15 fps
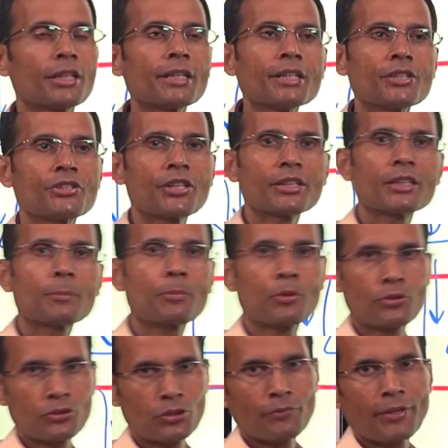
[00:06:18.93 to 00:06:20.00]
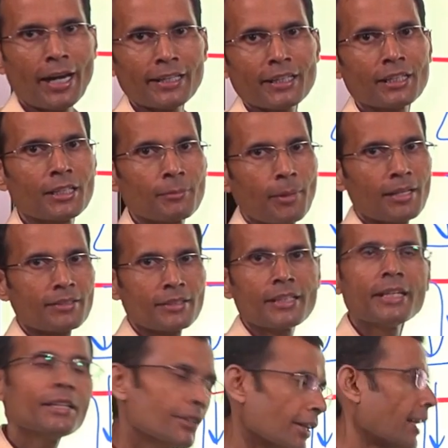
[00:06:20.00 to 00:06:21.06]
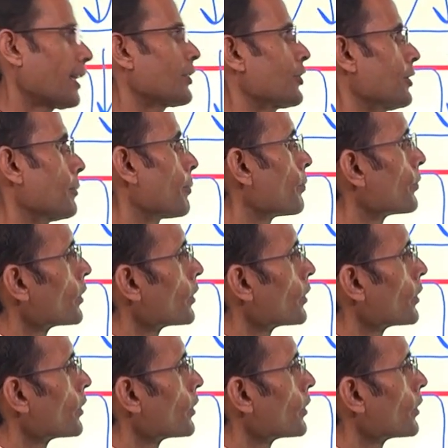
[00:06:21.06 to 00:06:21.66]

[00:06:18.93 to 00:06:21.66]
initiate the process of actin myosin interaction.